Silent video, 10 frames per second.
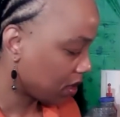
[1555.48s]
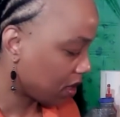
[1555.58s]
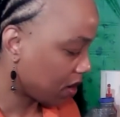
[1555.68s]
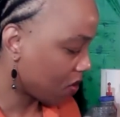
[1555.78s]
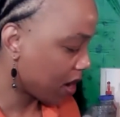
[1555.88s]

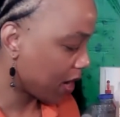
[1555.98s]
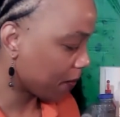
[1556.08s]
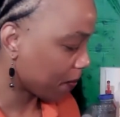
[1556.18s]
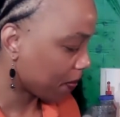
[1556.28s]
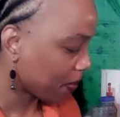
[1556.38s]
All right.
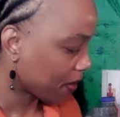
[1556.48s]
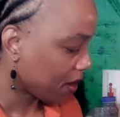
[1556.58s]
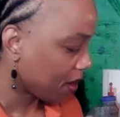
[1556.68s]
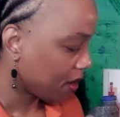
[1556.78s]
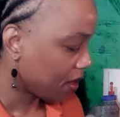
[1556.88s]

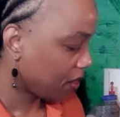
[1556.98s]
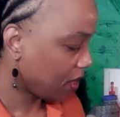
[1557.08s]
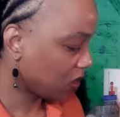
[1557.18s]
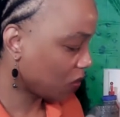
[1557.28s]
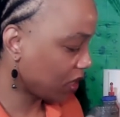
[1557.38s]

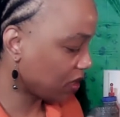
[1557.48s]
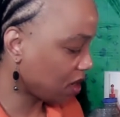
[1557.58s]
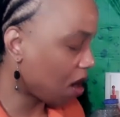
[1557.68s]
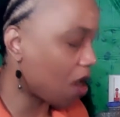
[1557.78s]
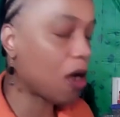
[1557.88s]
This one is
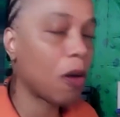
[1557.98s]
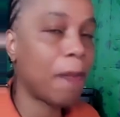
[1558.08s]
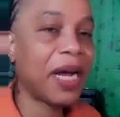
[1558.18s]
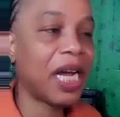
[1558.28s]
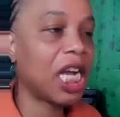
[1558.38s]

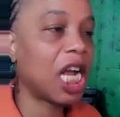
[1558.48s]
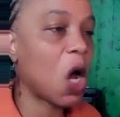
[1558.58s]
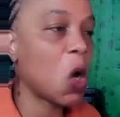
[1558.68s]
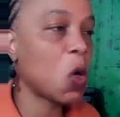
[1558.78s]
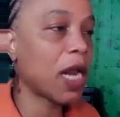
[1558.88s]
called
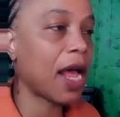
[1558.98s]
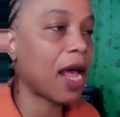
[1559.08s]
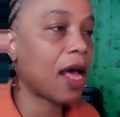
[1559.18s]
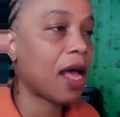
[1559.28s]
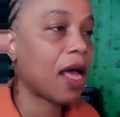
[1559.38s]

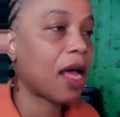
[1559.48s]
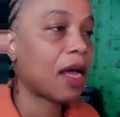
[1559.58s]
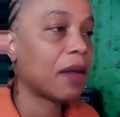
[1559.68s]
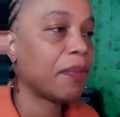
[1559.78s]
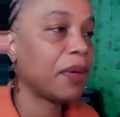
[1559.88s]
Pagoda,
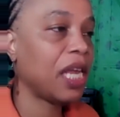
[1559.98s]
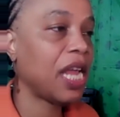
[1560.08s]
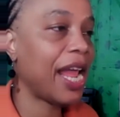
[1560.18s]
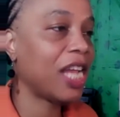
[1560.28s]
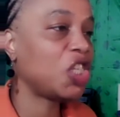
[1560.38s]

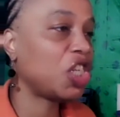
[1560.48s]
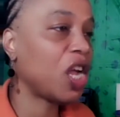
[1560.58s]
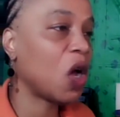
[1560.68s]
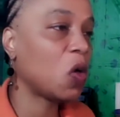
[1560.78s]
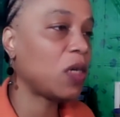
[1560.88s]
P A
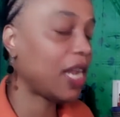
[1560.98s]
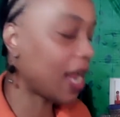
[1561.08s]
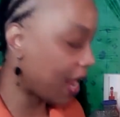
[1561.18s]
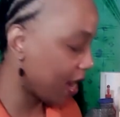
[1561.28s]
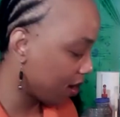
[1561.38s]
G O D
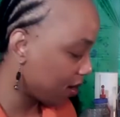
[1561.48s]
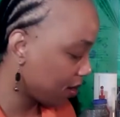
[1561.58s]
A.